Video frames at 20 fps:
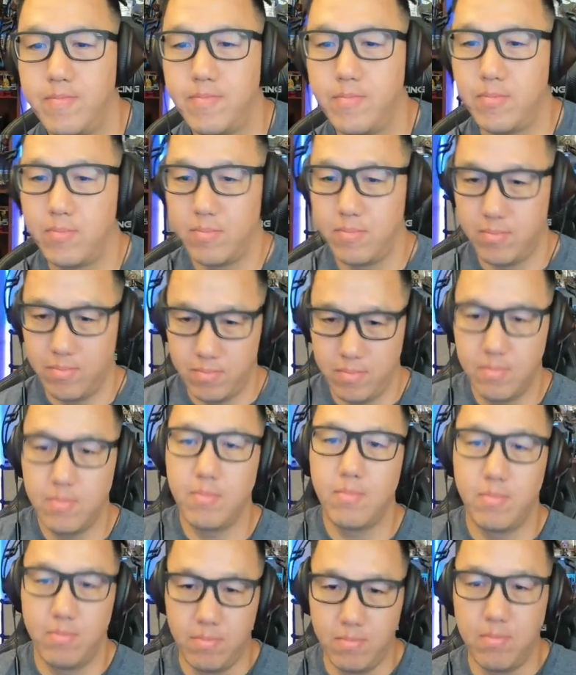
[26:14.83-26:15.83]

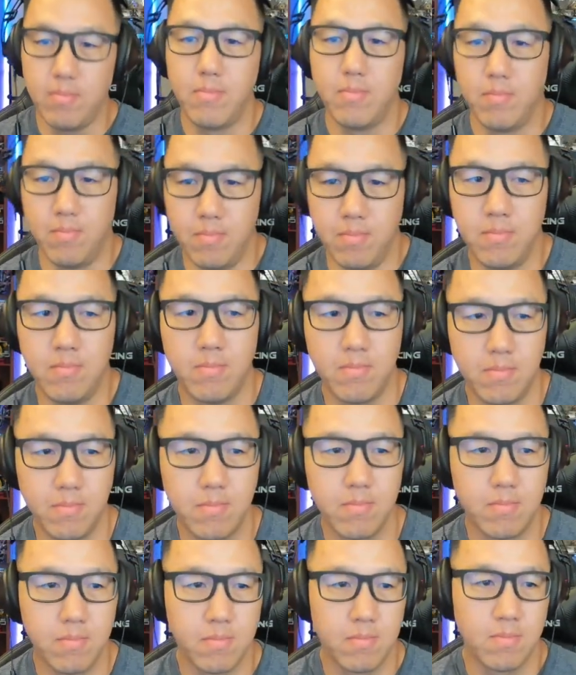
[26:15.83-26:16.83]

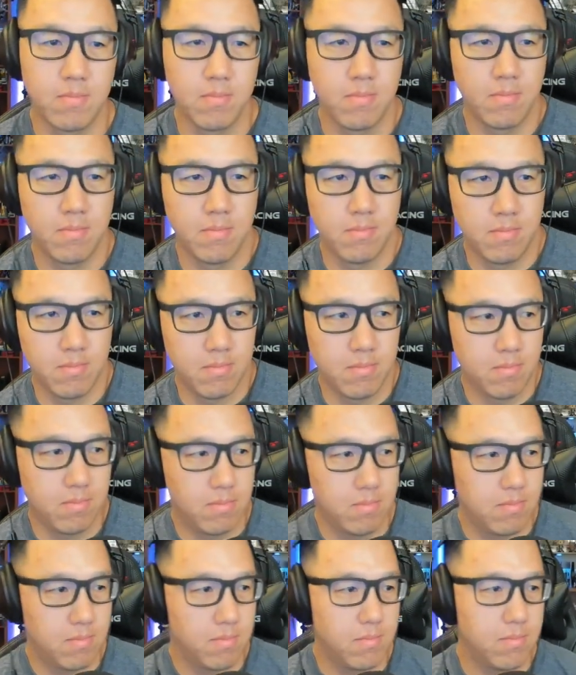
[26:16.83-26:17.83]

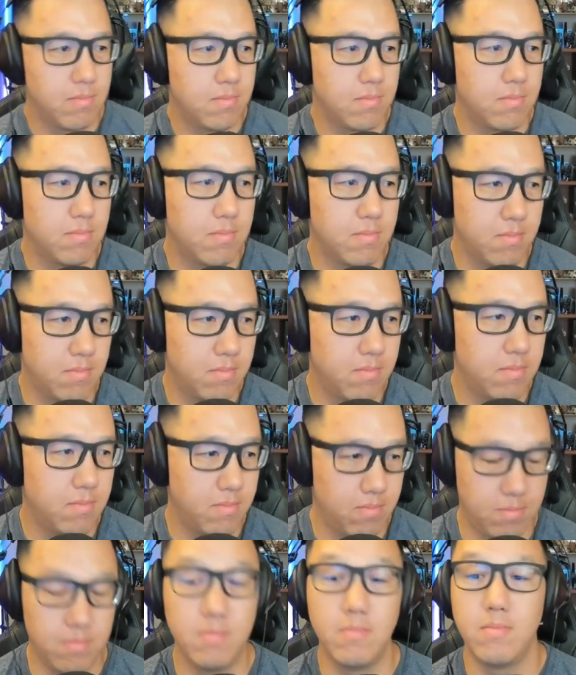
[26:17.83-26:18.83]

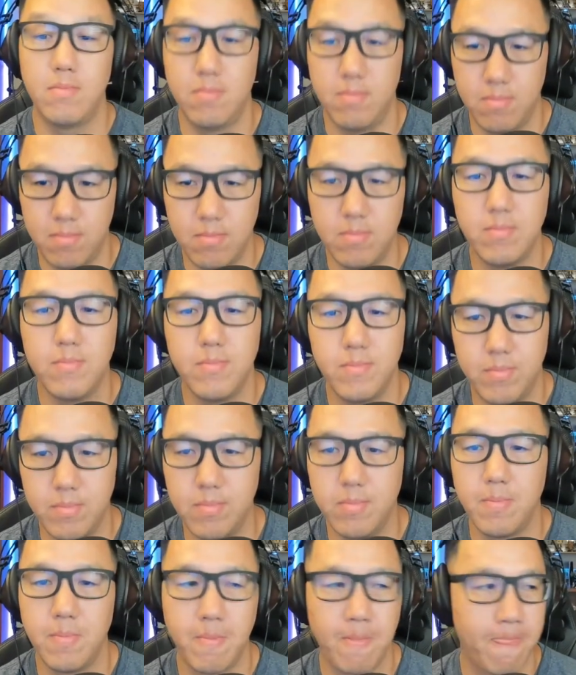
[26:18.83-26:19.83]

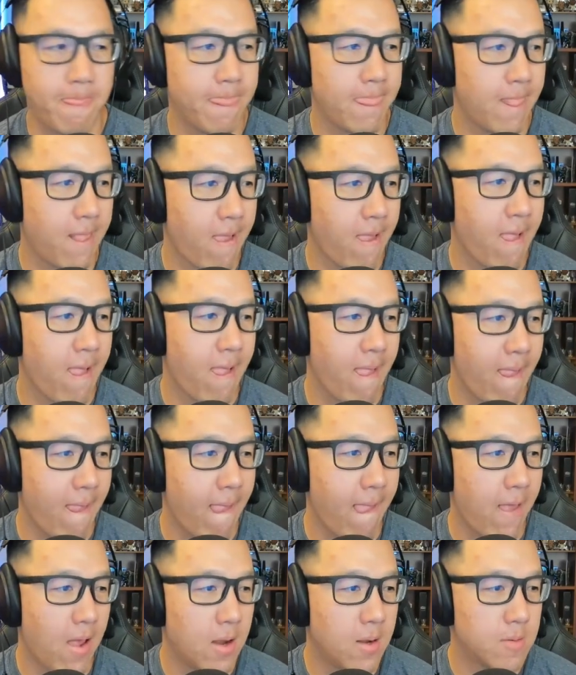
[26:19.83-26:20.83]

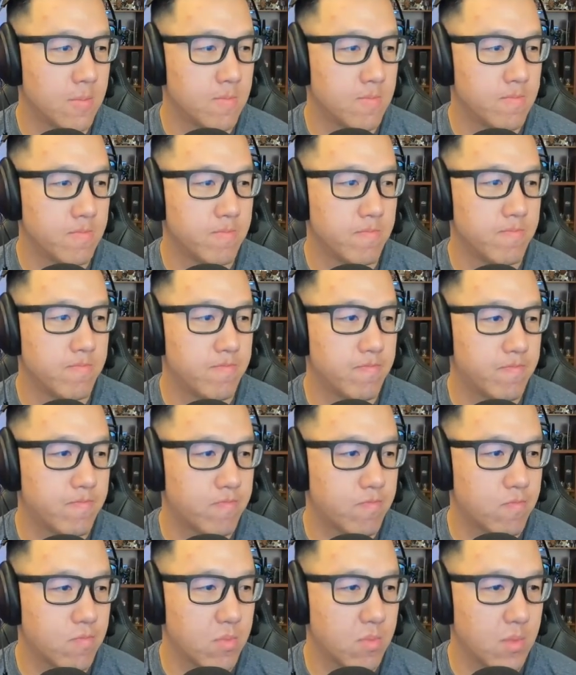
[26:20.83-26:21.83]

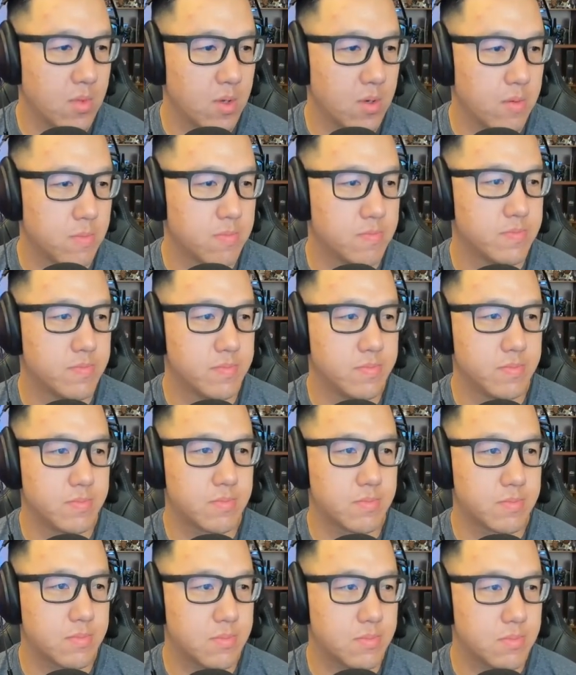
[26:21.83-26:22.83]
[no speech]